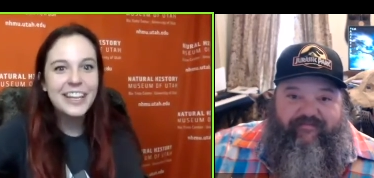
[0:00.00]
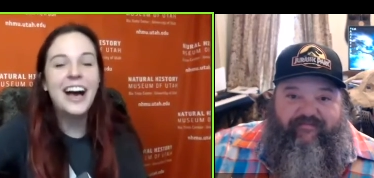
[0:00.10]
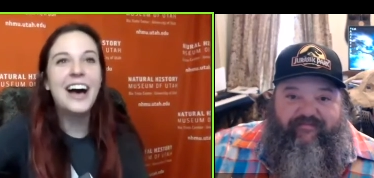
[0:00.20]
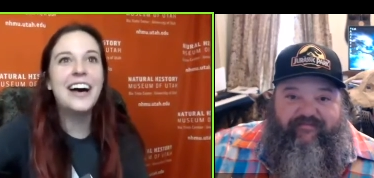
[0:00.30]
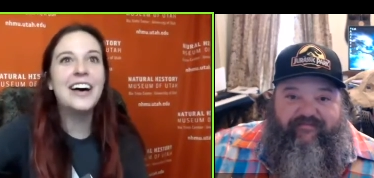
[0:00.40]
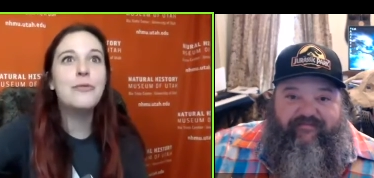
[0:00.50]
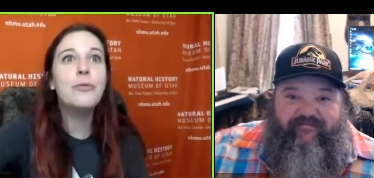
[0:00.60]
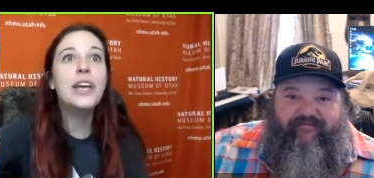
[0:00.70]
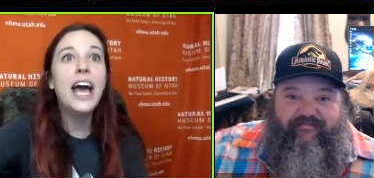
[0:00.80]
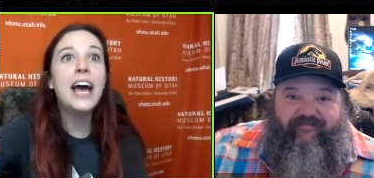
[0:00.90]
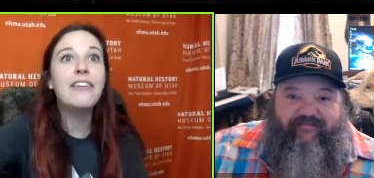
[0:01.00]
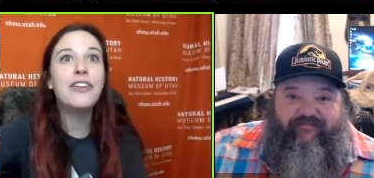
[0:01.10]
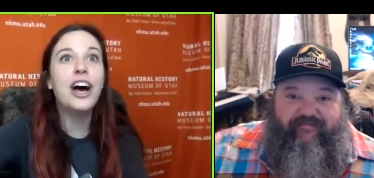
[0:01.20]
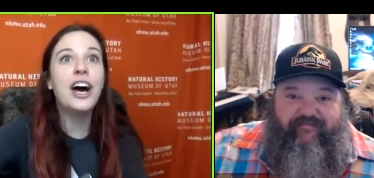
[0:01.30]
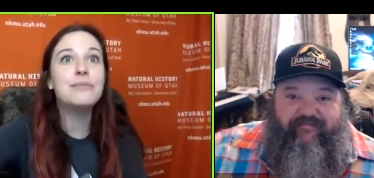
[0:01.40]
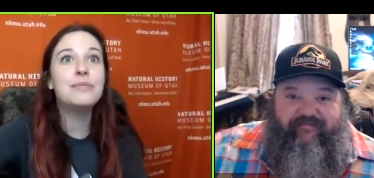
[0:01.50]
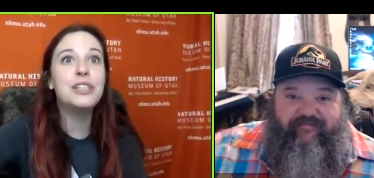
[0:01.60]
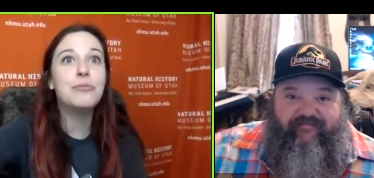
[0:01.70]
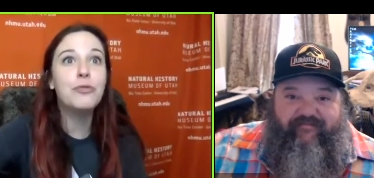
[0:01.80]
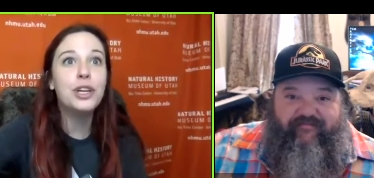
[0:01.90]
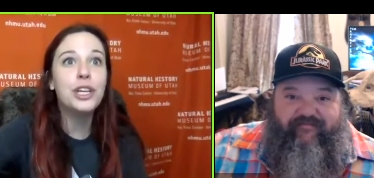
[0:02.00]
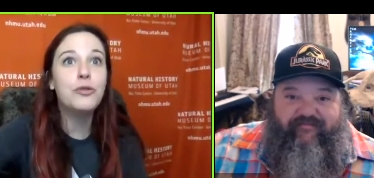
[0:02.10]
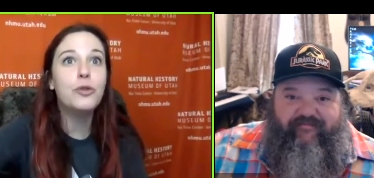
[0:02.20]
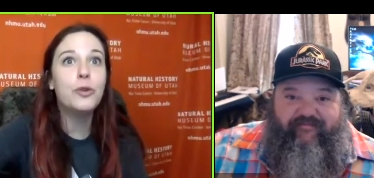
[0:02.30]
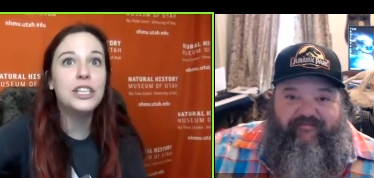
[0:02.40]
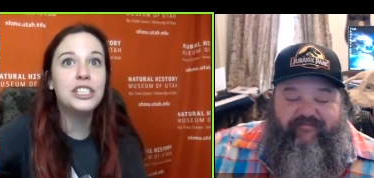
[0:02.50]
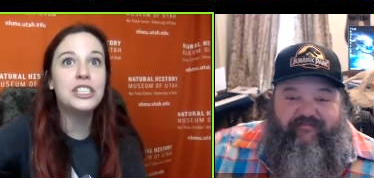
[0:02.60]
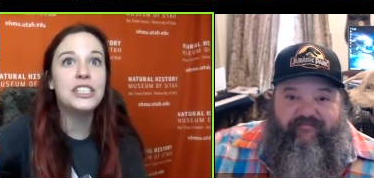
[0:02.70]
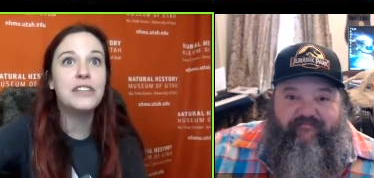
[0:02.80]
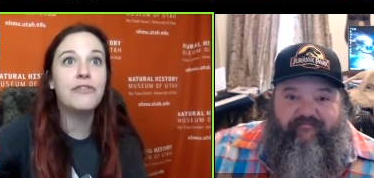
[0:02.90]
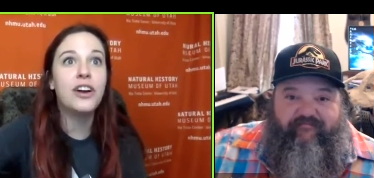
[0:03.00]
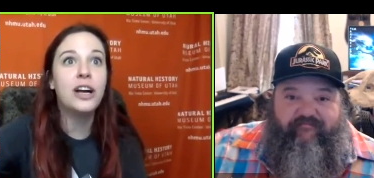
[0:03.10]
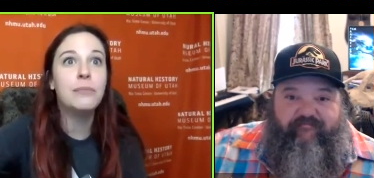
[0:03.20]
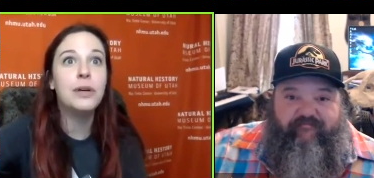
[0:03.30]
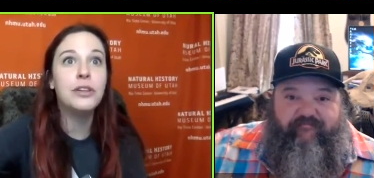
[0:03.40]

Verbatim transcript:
Speaker 1: uh, we have um, some really cool questions from